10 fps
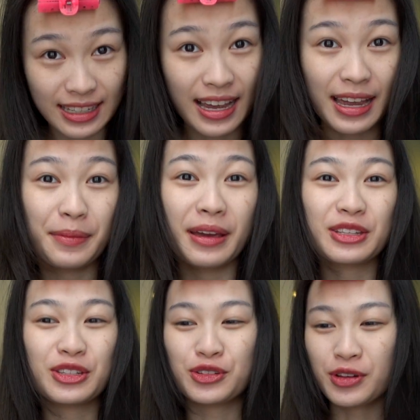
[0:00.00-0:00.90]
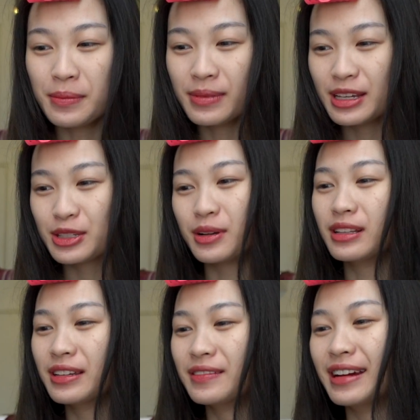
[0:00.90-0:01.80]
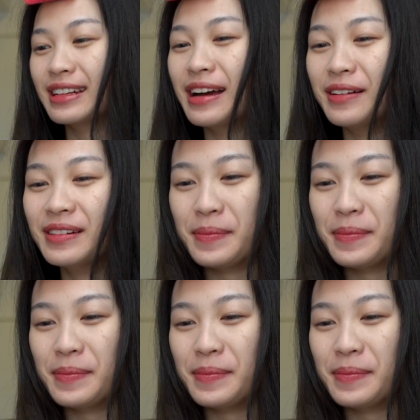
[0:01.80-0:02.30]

I'm extremely swollen right now,